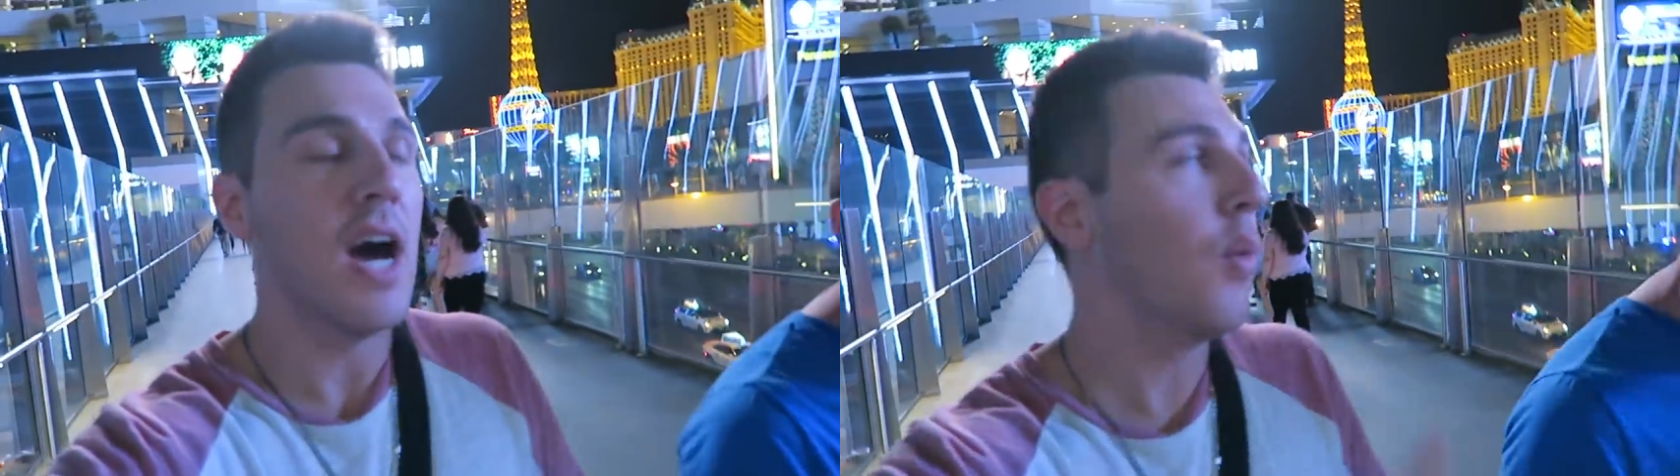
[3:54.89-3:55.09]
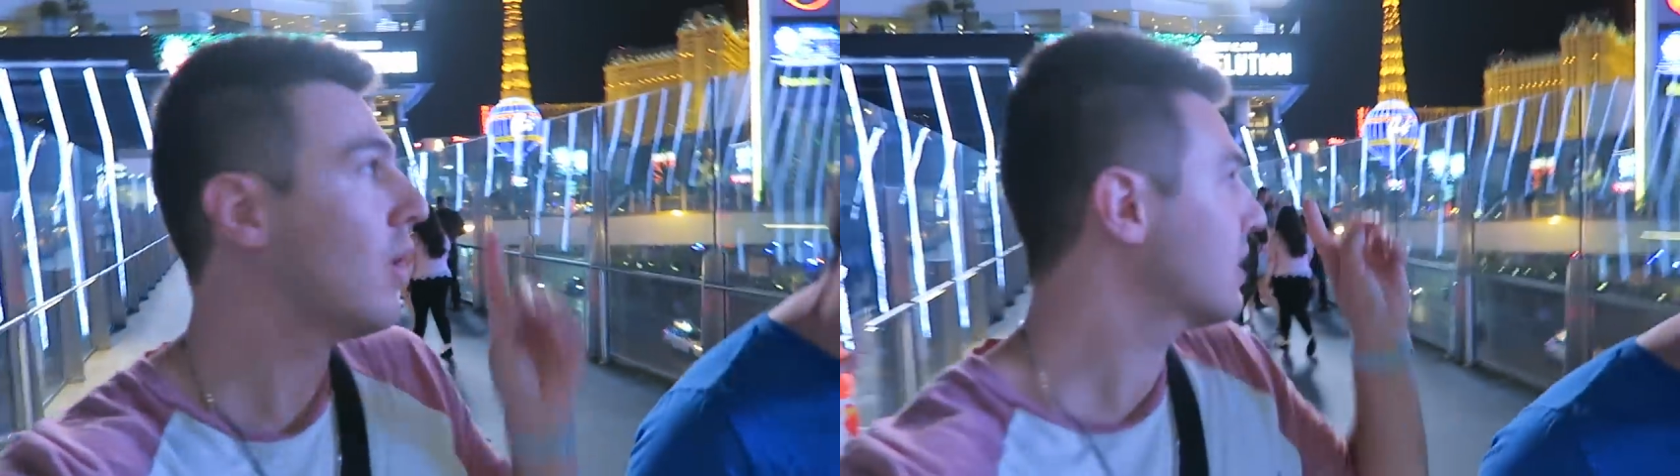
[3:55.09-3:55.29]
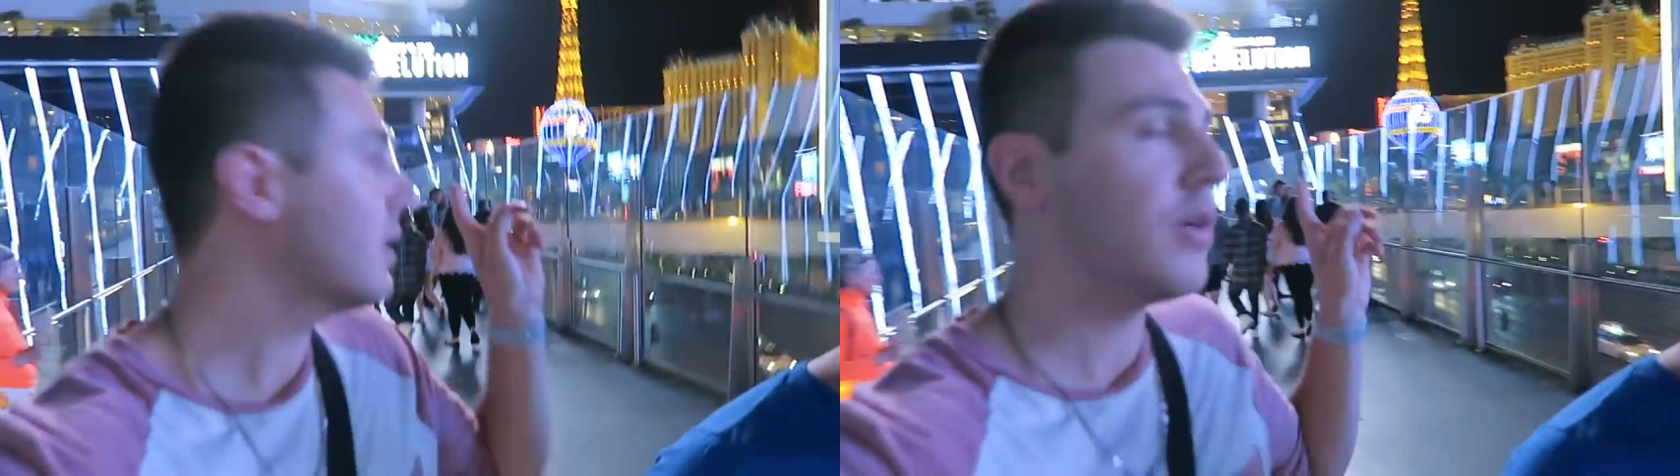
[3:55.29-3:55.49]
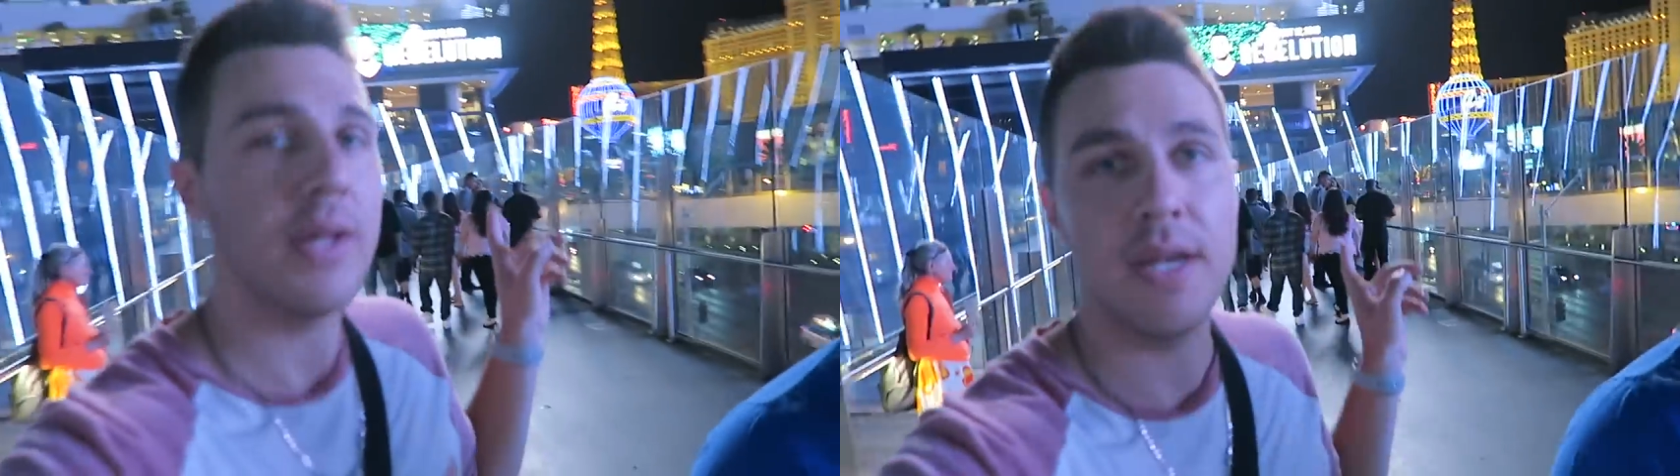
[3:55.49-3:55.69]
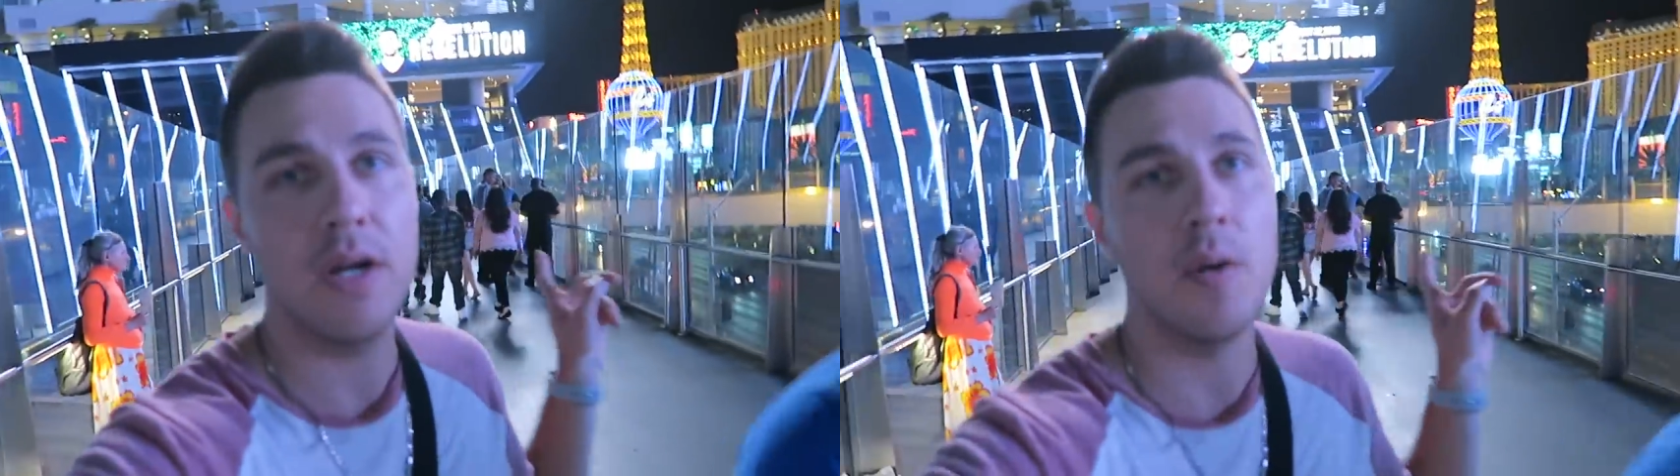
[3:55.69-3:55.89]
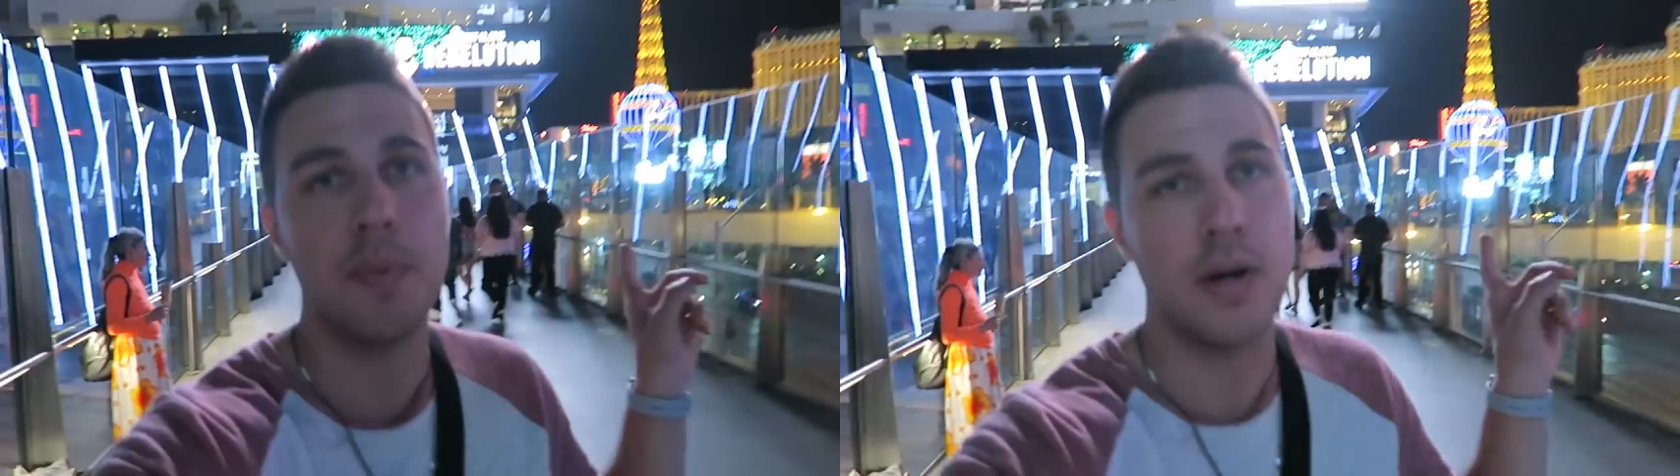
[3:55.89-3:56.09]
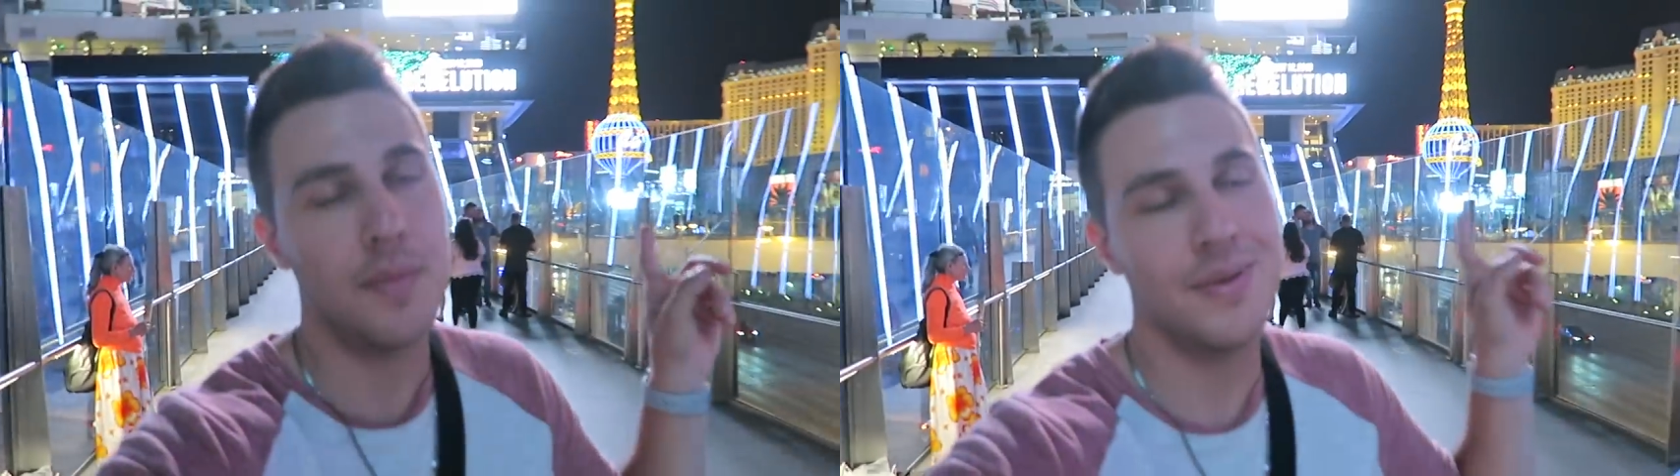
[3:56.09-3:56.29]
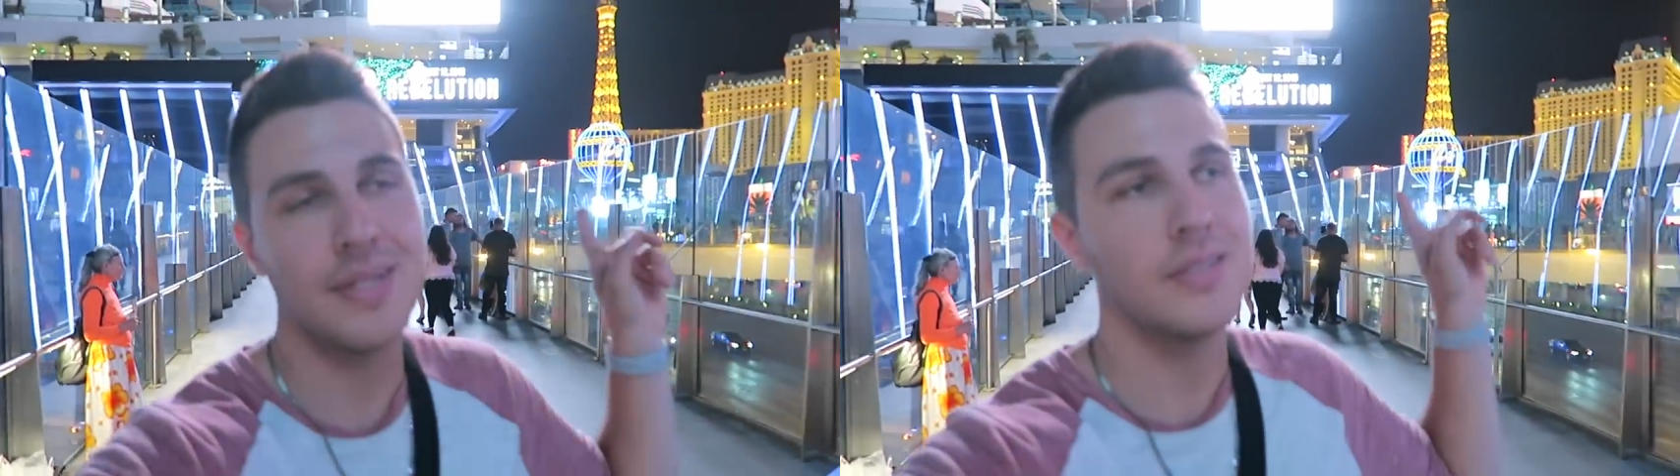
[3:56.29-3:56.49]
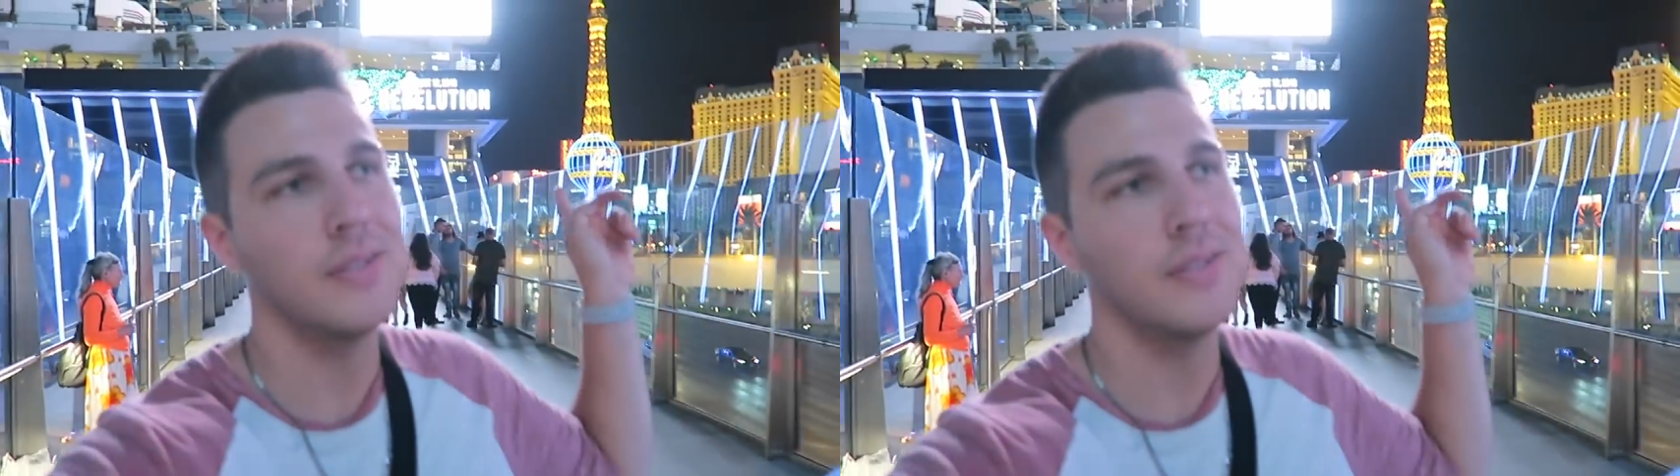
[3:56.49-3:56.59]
I was gonna go In-N-Out Burger, but it's,